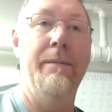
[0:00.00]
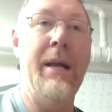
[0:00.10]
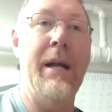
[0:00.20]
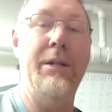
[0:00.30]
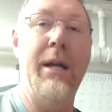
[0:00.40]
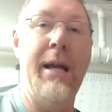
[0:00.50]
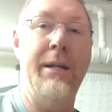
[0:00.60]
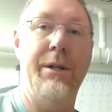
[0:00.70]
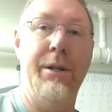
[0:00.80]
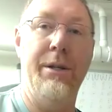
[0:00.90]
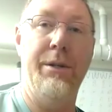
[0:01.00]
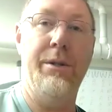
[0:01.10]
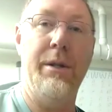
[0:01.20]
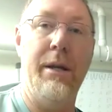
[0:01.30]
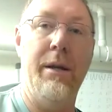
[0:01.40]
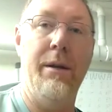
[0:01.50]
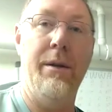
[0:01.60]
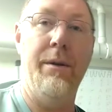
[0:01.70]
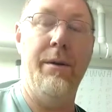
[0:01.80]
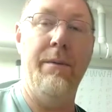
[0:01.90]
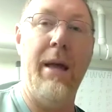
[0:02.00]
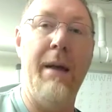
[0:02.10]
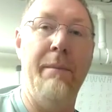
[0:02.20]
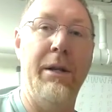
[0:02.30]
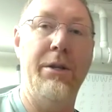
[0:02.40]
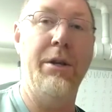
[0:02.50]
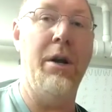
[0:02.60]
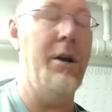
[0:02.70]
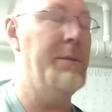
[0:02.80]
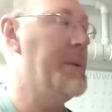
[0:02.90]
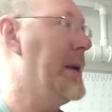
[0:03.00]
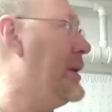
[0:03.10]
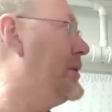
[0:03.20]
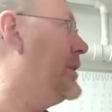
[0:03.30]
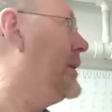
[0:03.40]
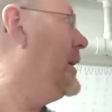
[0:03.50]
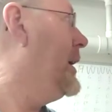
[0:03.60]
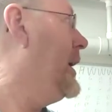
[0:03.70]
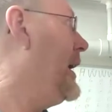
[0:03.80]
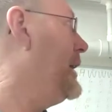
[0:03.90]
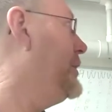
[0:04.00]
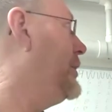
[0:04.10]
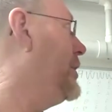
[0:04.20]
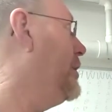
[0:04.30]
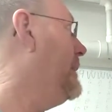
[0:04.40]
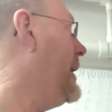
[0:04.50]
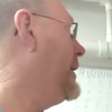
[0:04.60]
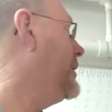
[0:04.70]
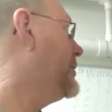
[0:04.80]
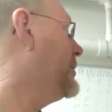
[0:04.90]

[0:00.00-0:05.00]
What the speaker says: That changes how many sharps, because as you go by your